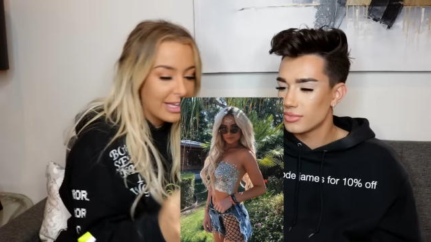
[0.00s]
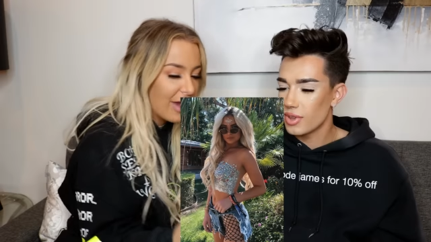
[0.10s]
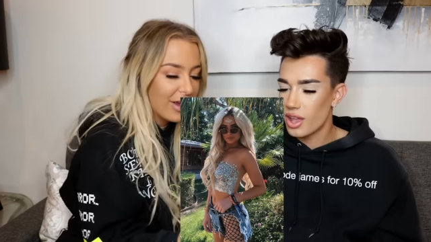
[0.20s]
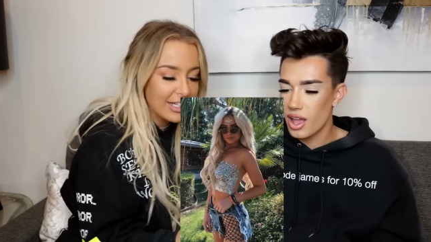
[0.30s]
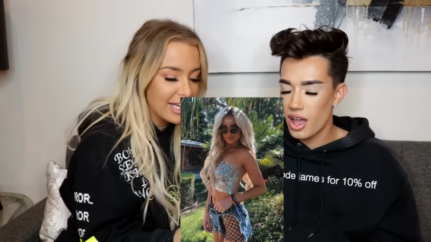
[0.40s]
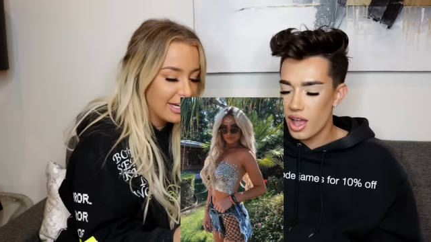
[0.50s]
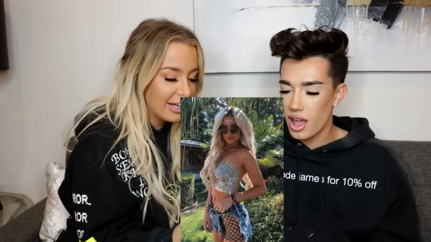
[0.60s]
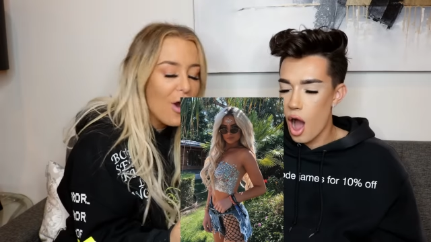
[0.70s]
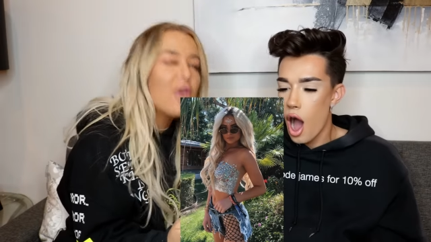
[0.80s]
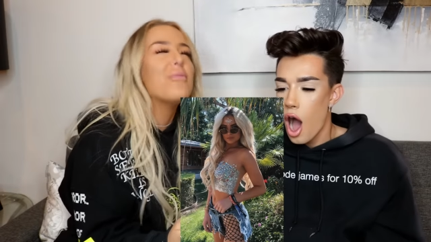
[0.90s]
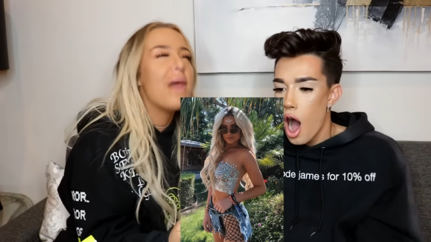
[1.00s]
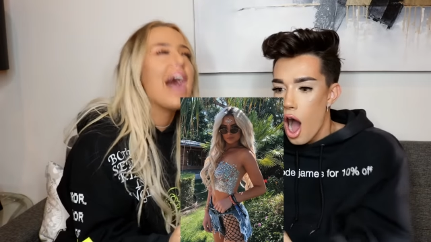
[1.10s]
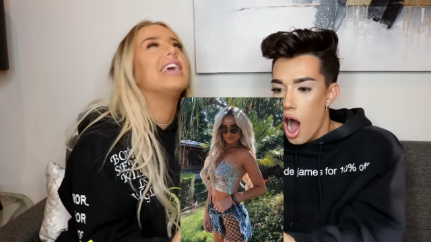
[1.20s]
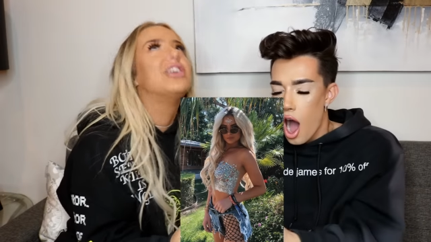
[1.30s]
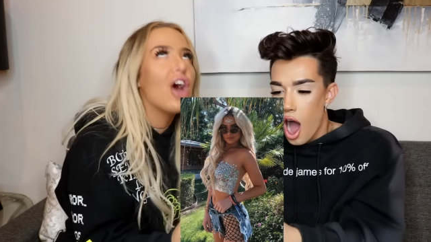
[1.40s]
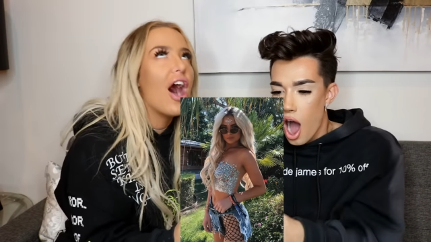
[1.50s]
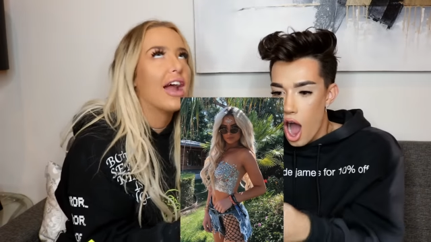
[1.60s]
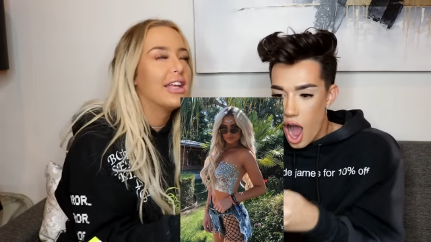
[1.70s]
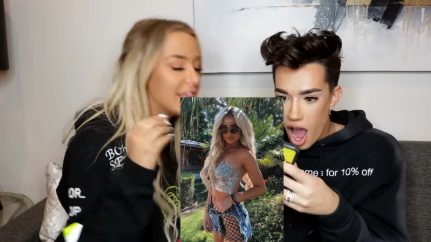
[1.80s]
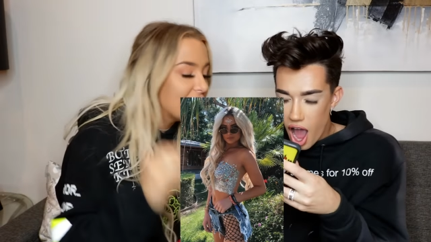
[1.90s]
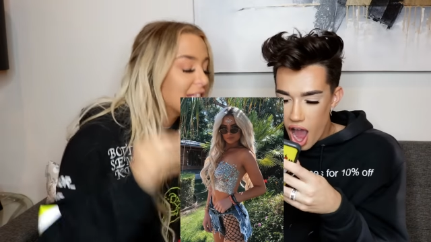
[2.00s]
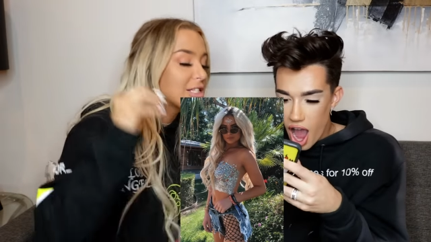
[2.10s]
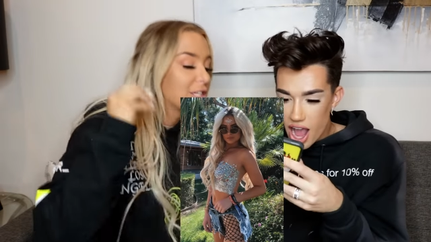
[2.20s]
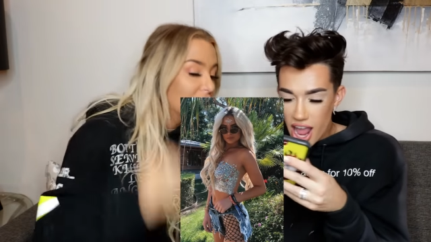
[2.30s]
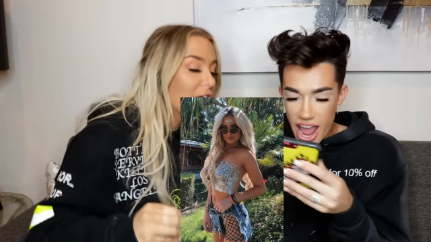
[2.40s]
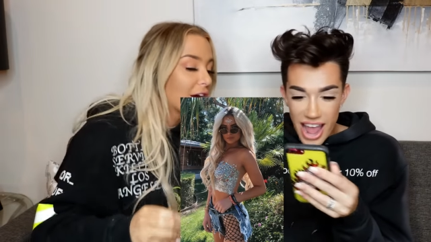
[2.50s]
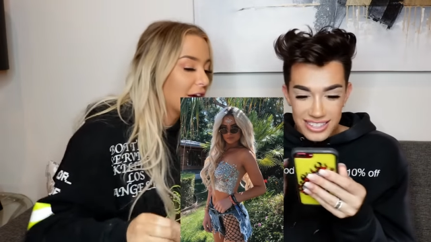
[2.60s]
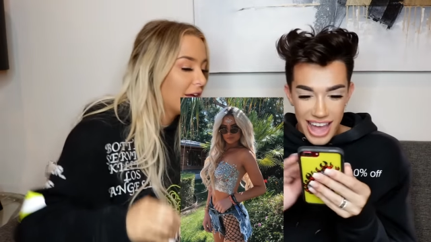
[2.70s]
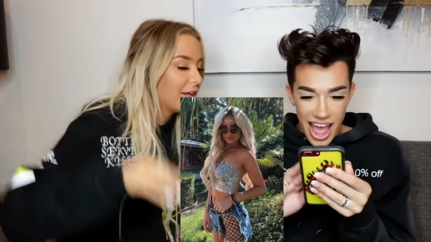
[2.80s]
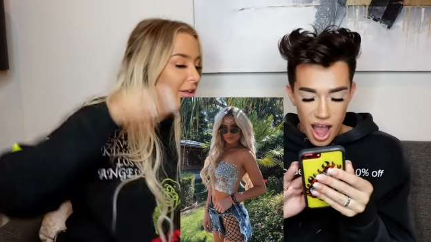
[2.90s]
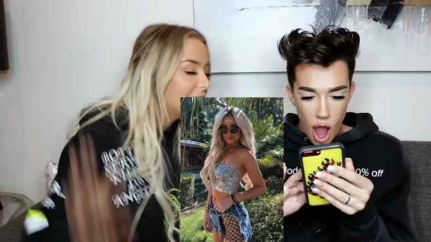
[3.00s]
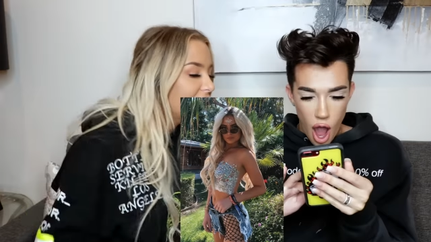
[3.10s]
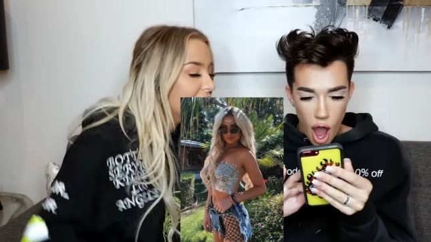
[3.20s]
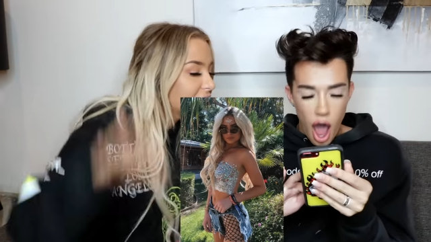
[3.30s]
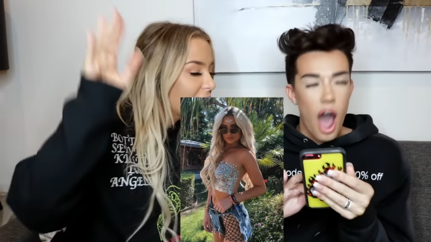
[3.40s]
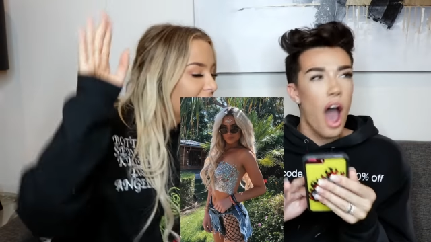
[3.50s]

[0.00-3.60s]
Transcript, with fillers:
Speaker 1: Carrington. Oh my god. This look. Is that? This